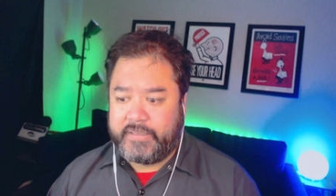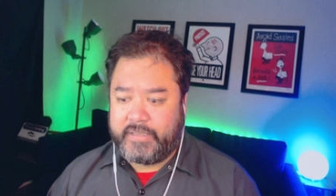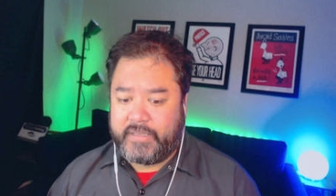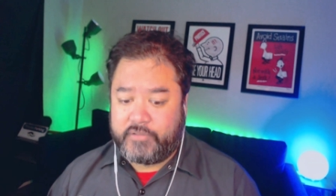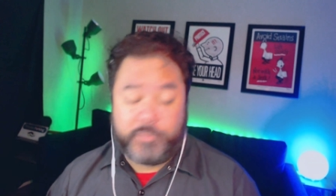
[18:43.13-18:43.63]

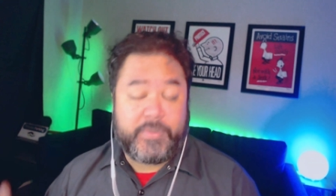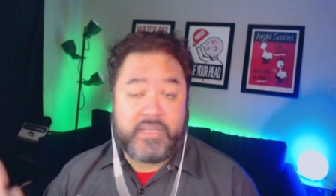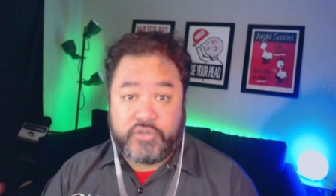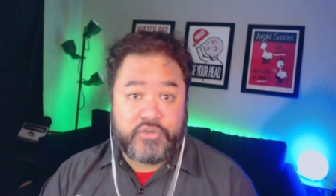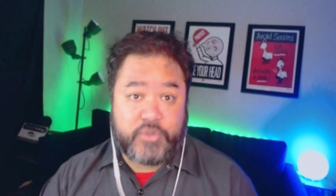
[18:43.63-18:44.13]
Uh, you'll be
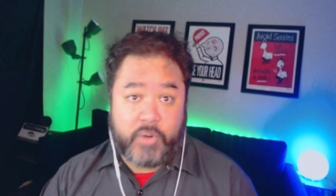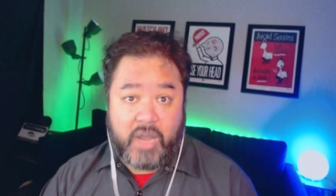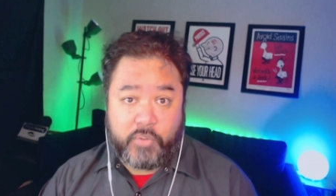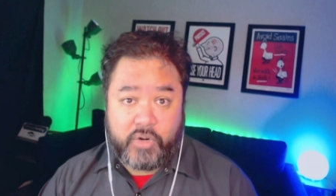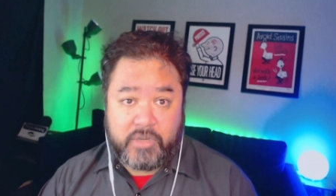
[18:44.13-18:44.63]
introduced to our
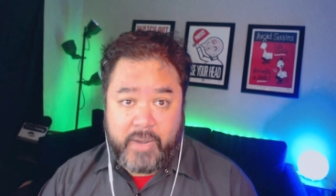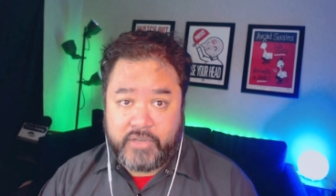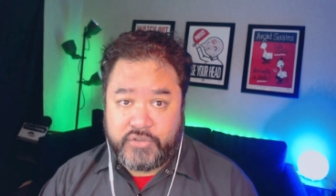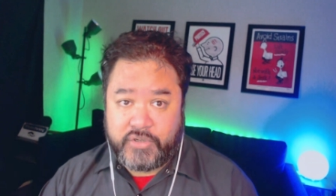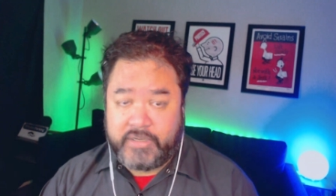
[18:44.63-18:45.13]
onboarding
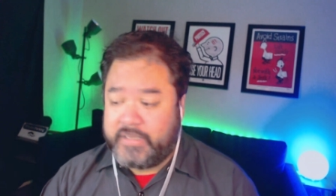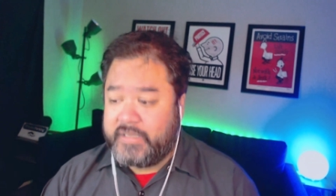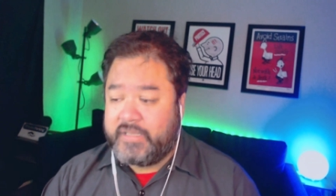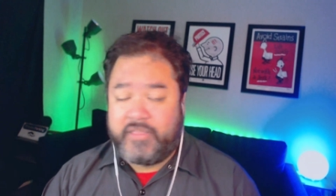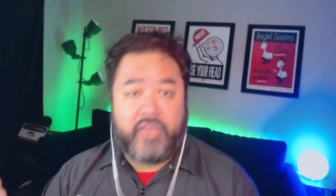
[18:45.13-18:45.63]
manager.
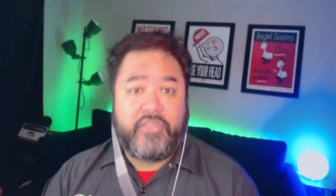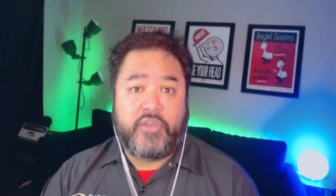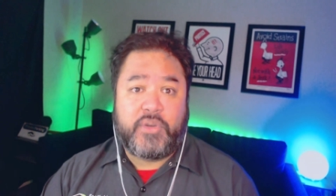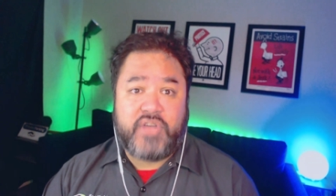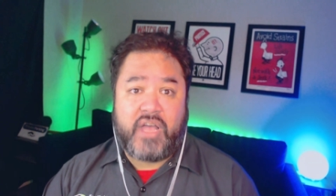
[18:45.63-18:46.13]
They'll then
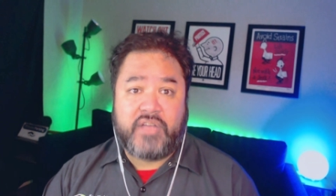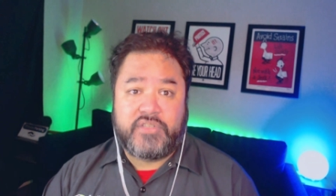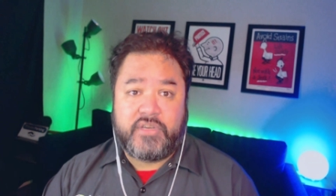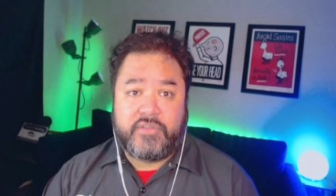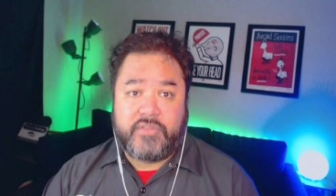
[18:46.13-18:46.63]
reach out to
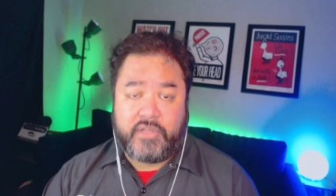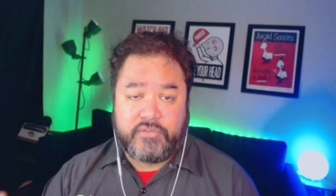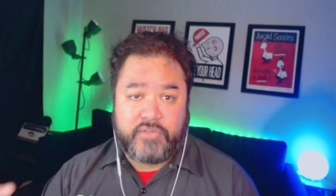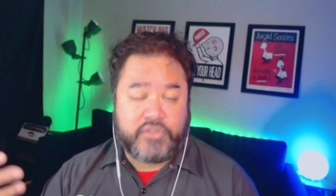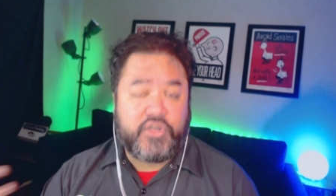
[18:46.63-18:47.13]
you. They'll
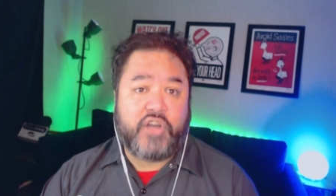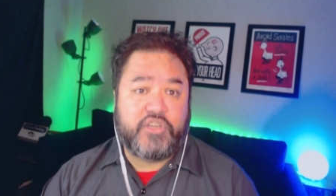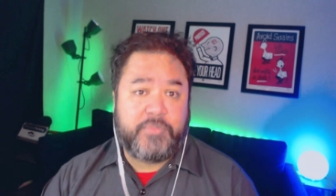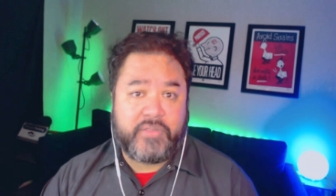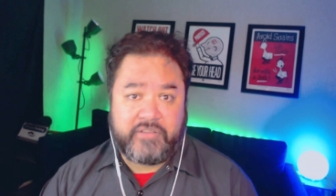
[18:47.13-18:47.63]
they'll talk to
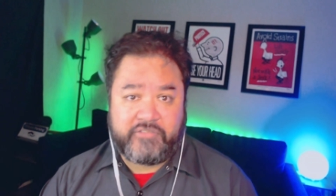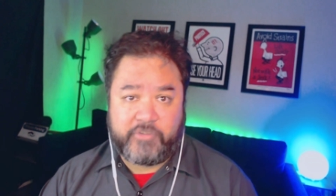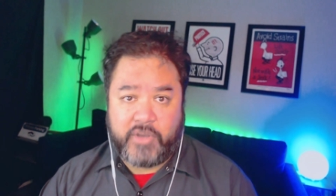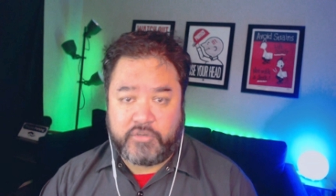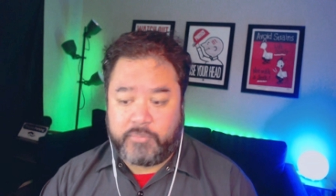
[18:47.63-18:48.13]
you about the
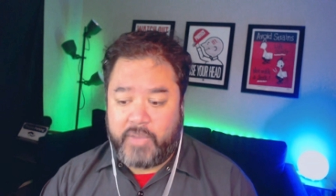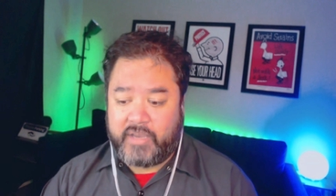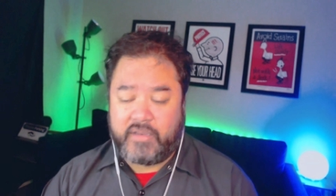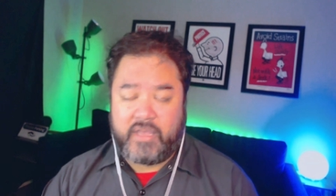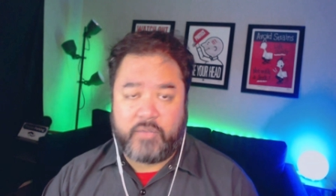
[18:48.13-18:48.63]
information
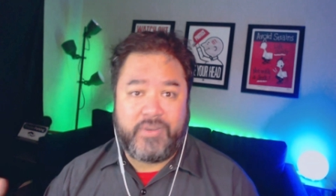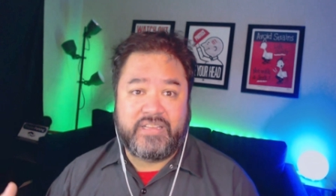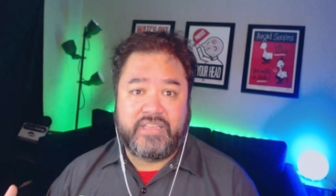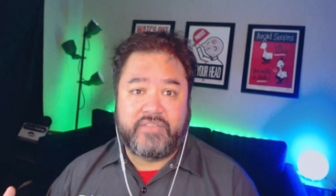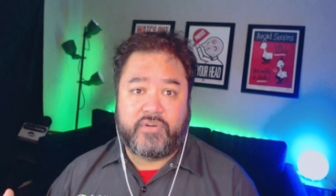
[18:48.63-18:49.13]
packet, and we
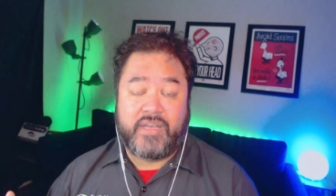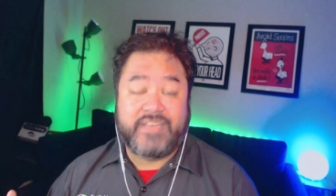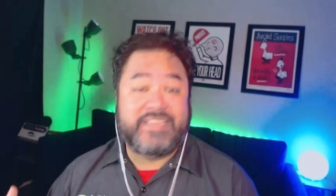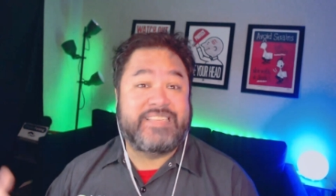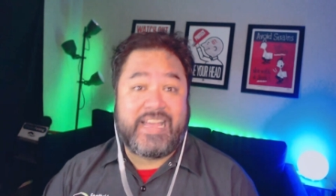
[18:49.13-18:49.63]
deliver a
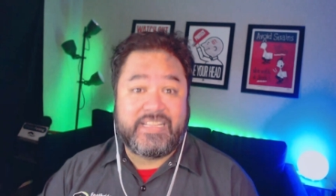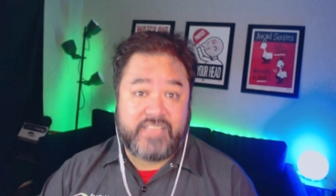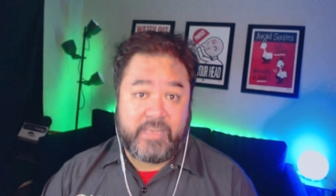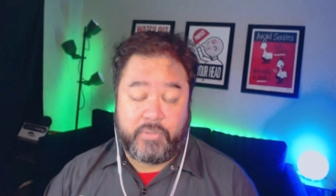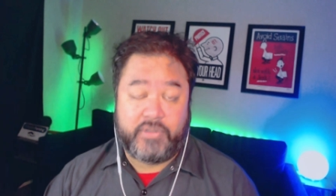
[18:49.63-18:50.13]
design
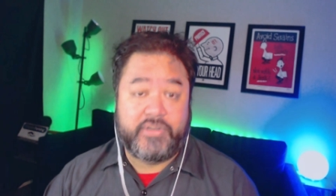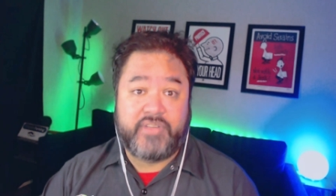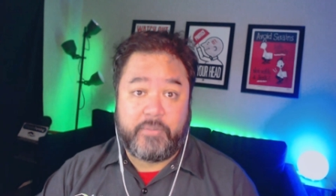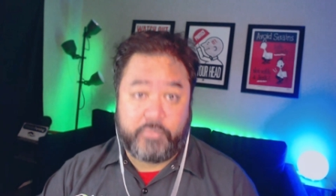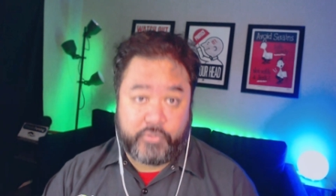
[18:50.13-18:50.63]
sample, a
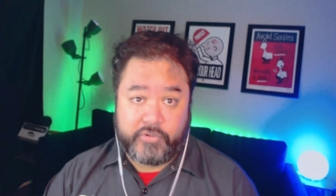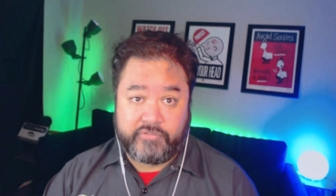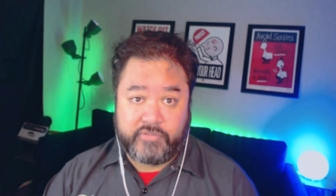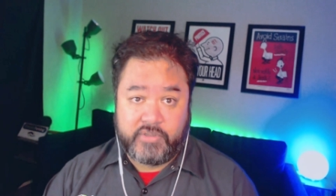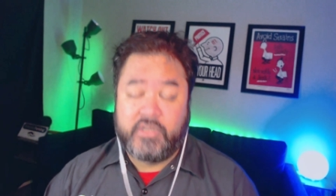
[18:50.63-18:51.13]
design proof
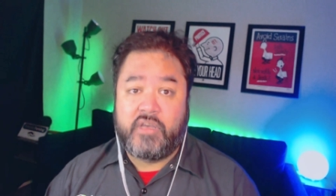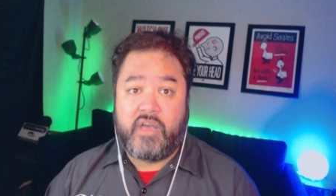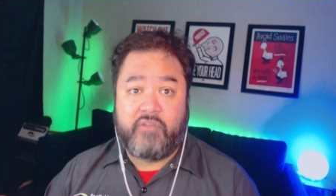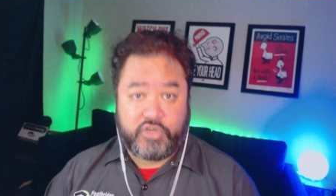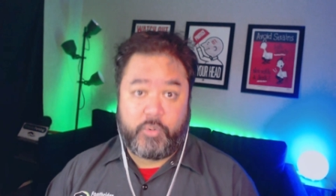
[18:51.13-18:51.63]

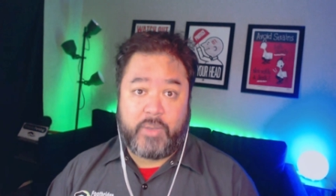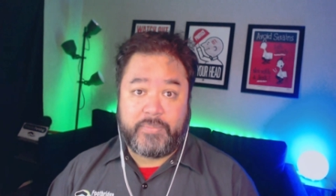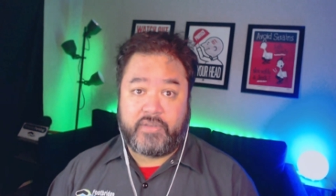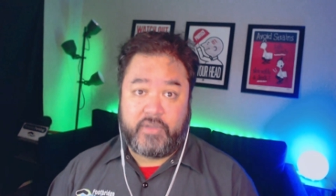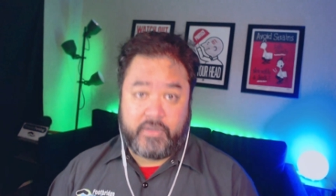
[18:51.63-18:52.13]
of what your
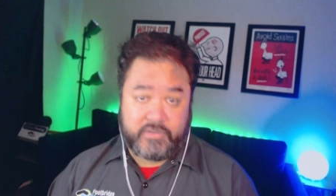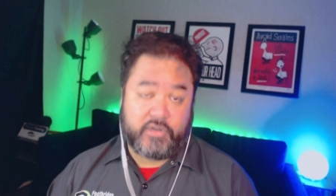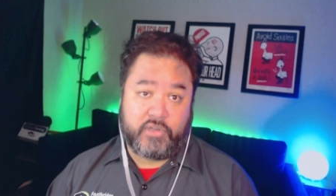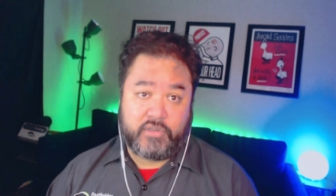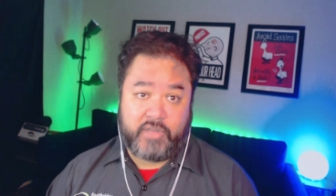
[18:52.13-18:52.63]
website is going
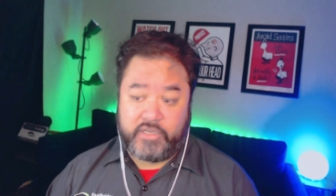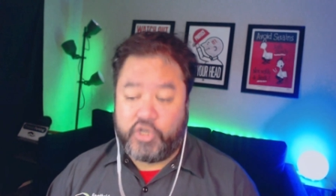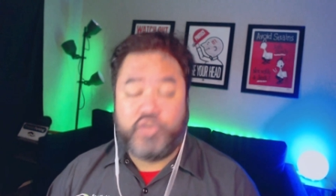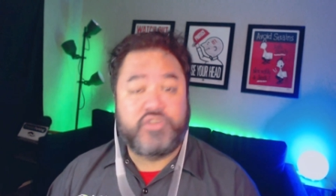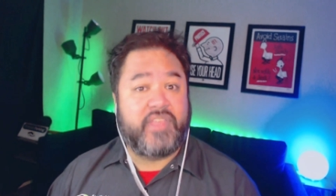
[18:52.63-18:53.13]
to look like.
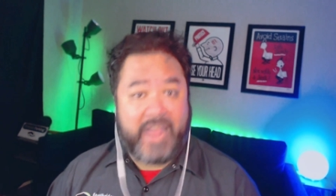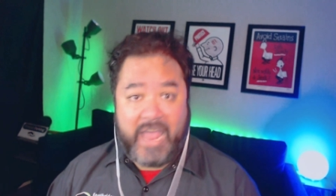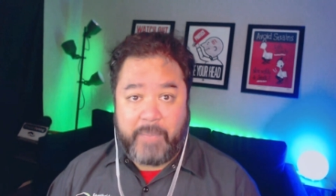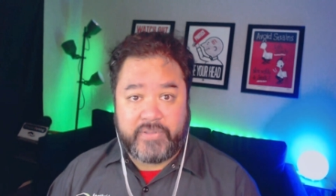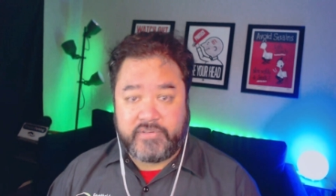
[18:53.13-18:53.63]
Usually, that
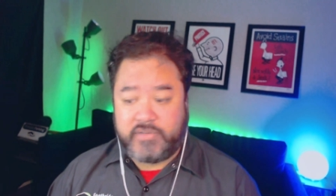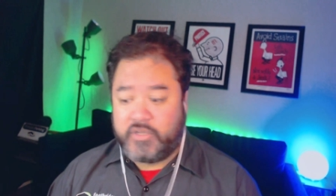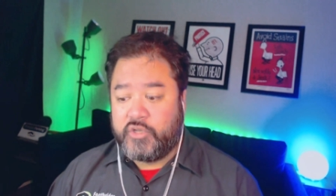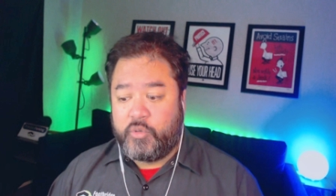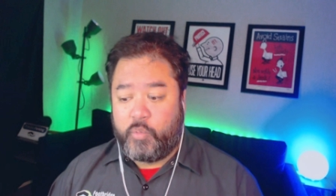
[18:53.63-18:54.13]
happens
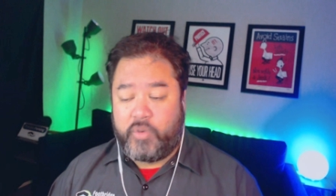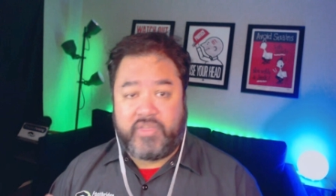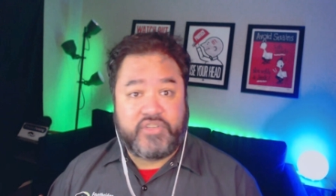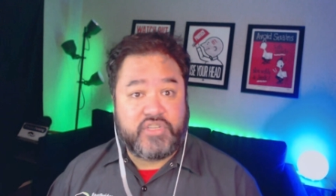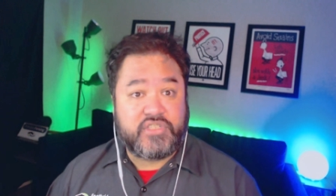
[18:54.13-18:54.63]

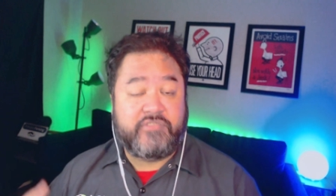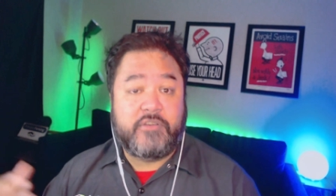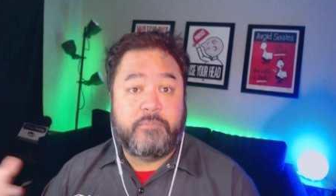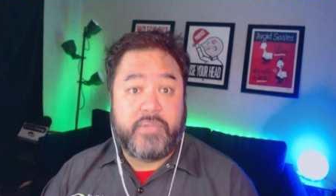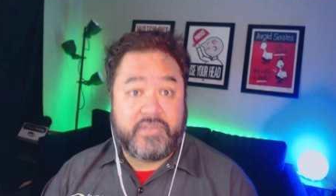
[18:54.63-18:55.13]
within just a
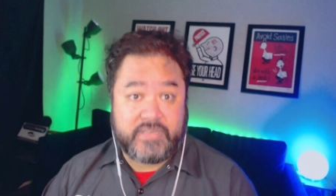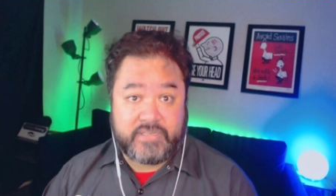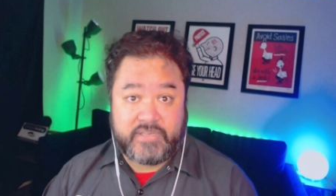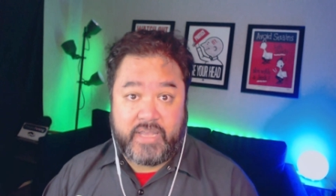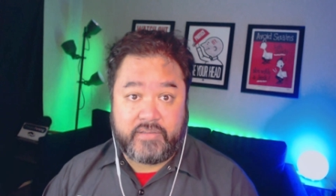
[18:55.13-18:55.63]
few business
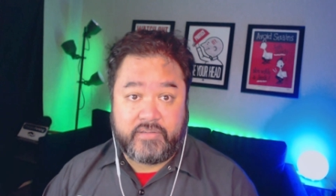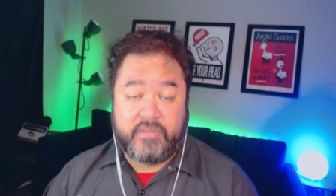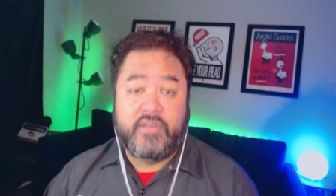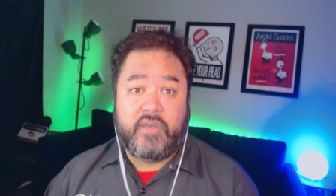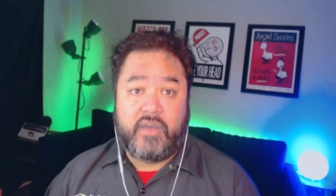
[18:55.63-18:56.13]
days
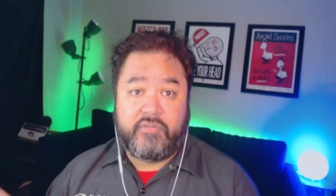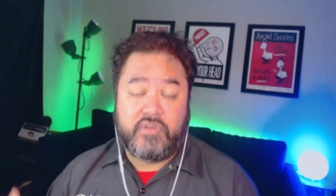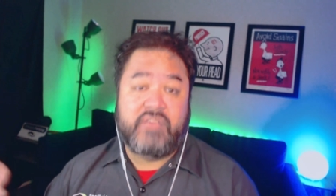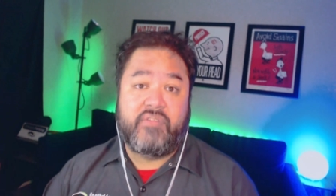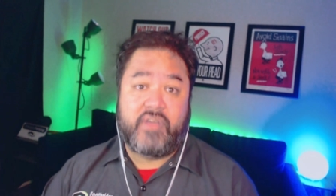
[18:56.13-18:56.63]
of you
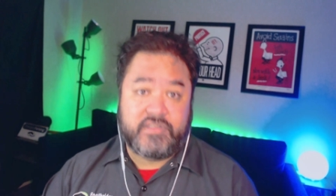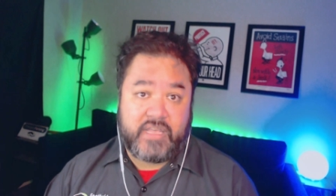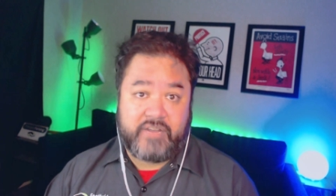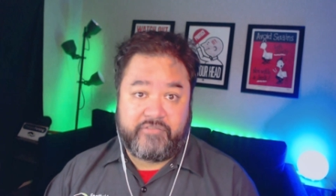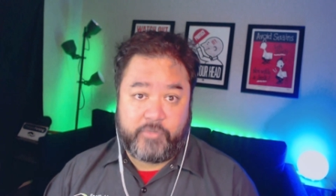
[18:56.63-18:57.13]
giving us
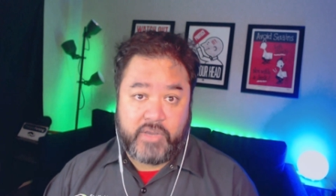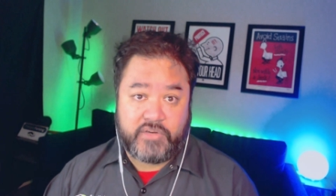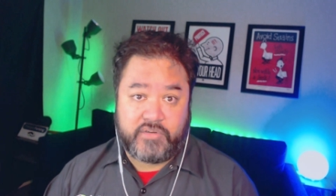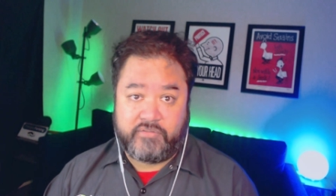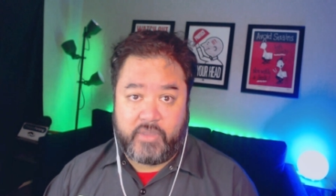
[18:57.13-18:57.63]
that
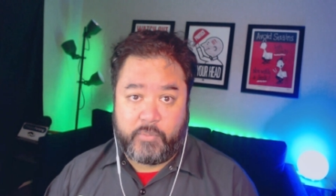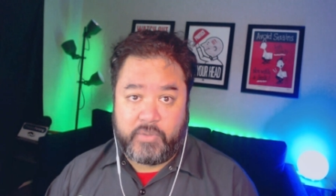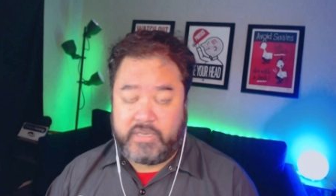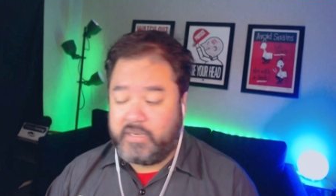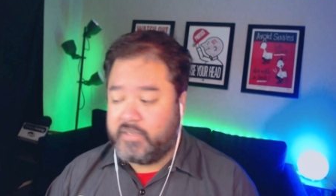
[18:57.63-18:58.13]
information that we
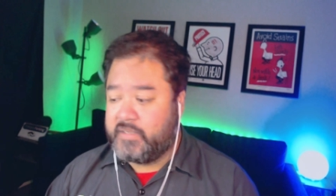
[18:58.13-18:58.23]
need.